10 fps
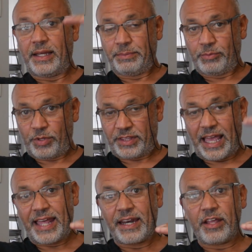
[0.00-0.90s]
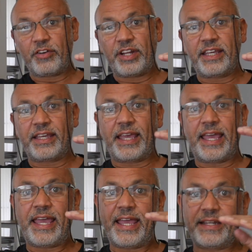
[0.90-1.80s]
with downloading
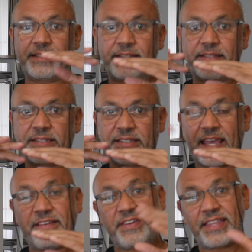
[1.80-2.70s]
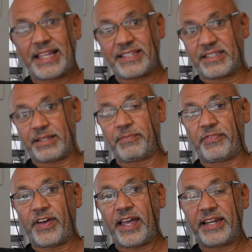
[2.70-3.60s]
and saving that zip
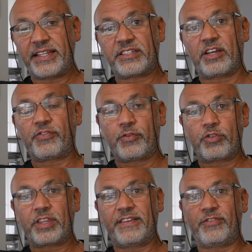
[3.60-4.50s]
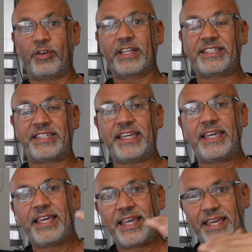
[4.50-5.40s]
file and so forth, if you can see
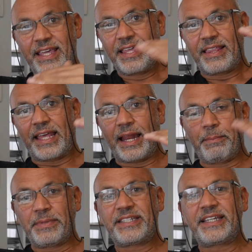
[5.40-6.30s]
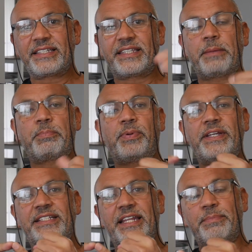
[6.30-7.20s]
that I'm missing a step,
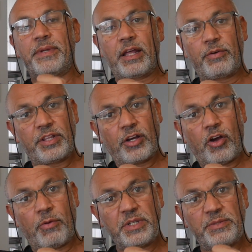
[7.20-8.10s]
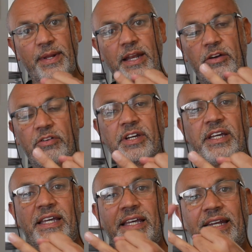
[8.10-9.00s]
please let me know in the comments below.
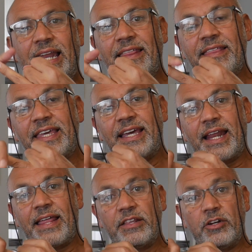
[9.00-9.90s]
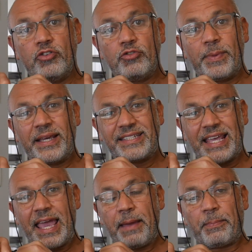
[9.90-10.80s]
Another thing around the Lumix
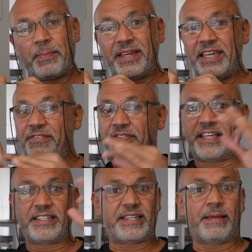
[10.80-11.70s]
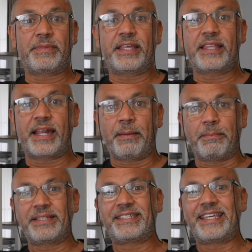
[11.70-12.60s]
app, if there's something that I'm
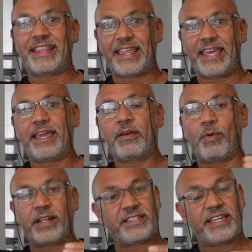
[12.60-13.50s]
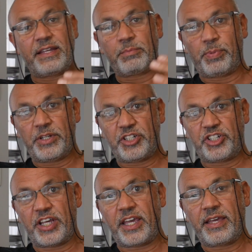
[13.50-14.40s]
missing there, once again, please
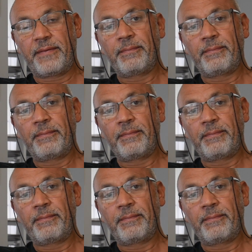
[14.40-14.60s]
share